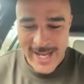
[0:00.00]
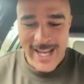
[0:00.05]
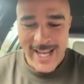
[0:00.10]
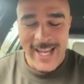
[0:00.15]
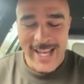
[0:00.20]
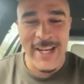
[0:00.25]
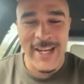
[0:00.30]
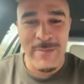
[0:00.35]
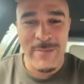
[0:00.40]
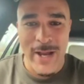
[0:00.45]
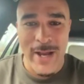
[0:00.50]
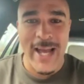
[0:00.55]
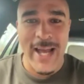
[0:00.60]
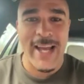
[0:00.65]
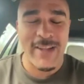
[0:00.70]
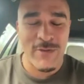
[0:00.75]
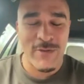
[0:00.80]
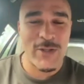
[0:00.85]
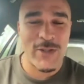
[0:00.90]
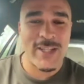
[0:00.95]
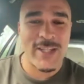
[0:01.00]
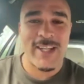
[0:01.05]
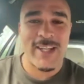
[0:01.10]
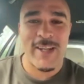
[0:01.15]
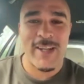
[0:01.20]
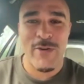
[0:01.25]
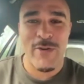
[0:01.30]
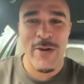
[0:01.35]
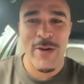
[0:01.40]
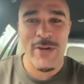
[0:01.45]
in Bath with the
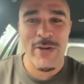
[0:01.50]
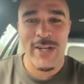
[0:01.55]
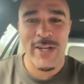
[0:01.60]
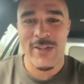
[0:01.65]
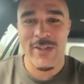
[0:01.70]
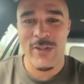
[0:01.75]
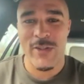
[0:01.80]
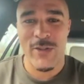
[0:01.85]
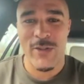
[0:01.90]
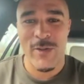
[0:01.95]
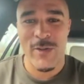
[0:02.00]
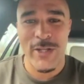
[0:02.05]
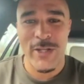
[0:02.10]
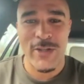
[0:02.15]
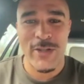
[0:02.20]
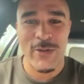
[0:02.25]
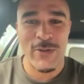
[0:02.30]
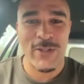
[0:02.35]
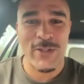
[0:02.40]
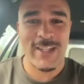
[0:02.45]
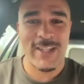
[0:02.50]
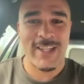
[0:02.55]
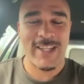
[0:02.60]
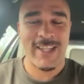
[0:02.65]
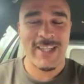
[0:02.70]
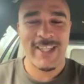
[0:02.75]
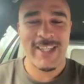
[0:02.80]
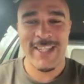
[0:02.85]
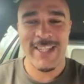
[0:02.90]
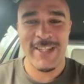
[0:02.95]
Premier. So it'll be cool to
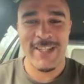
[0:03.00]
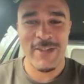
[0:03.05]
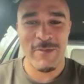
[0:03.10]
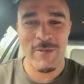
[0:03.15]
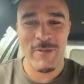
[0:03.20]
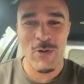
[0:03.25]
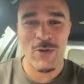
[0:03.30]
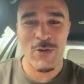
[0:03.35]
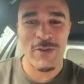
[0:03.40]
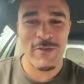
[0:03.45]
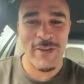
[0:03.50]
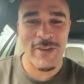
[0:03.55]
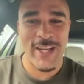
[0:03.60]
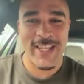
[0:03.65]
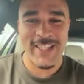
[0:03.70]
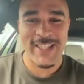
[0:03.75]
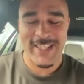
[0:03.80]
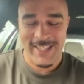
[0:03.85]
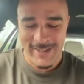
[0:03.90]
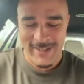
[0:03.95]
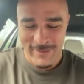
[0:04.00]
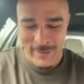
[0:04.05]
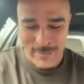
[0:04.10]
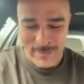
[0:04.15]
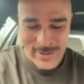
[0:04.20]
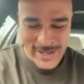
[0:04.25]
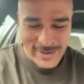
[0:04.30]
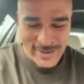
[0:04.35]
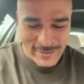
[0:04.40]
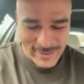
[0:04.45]
see some old faces,
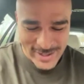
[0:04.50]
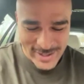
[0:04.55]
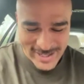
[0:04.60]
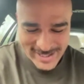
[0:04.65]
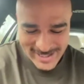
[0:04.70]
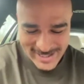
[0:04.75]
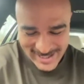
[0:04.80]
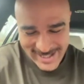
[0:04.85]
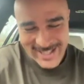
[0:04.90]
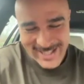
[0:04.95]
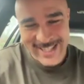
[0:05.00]
familiar faces.